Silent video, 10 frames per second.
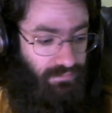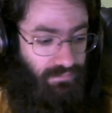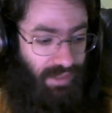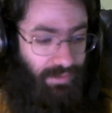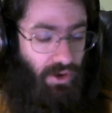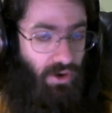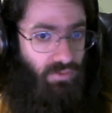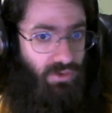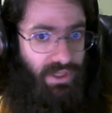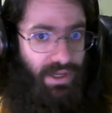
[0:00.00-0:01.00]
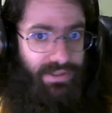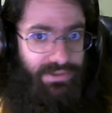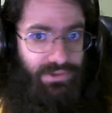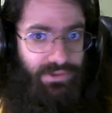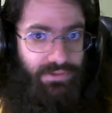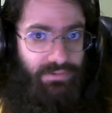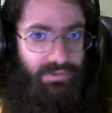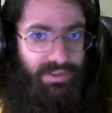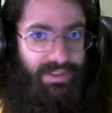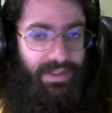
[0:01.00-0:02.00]
Maybe the hardware guys are
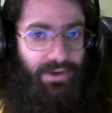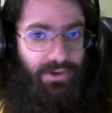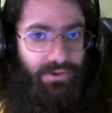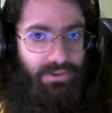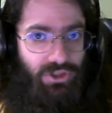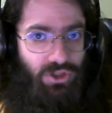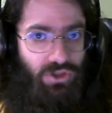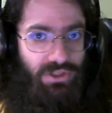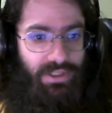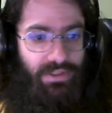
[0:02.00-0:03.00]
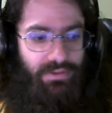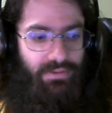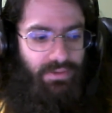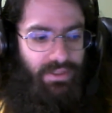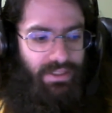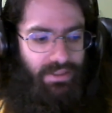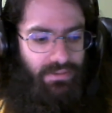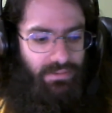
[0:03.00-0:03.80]
sitting there and cursing the